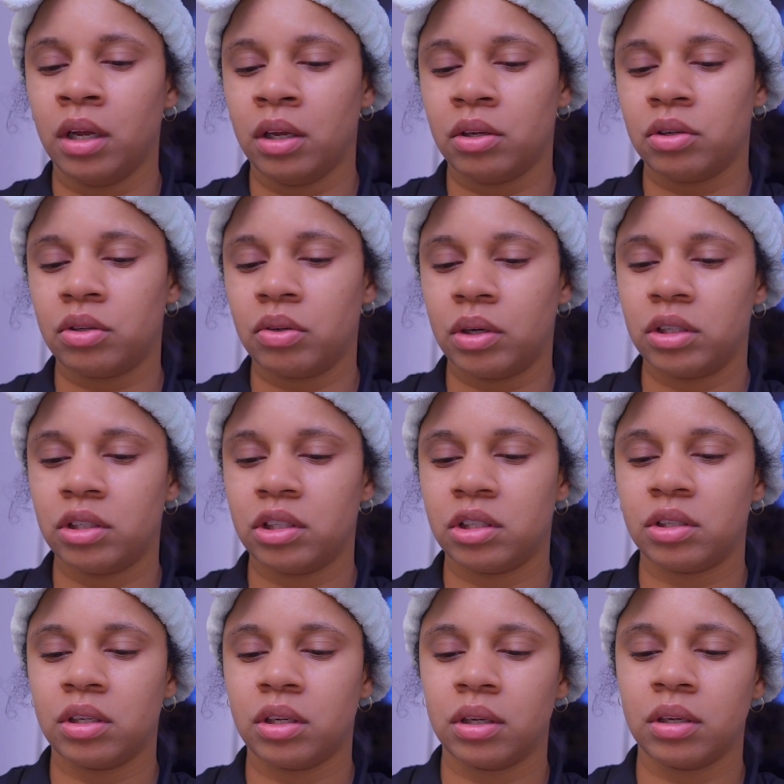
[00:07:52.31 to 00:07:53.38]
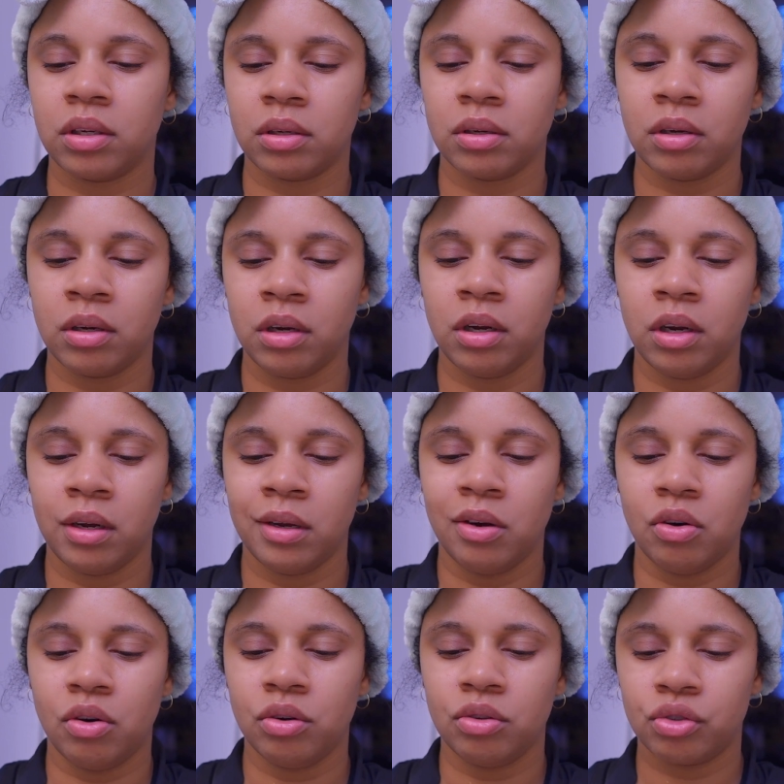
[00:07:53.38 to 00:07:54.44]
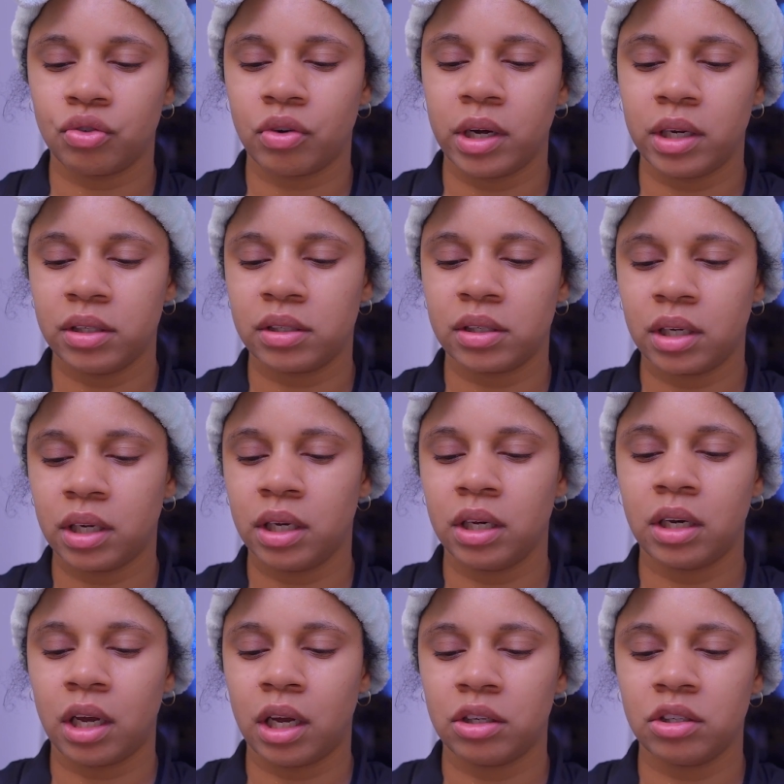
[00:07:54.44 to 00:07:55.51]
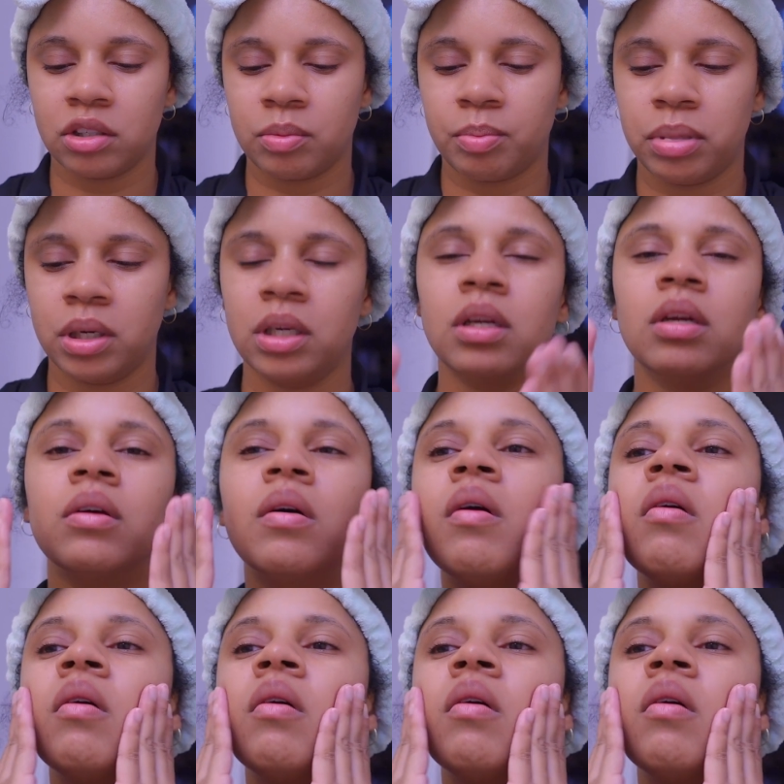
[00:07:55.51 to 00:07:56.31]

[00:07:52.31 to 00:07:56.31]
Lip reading: So I just, on dry skin, I just put it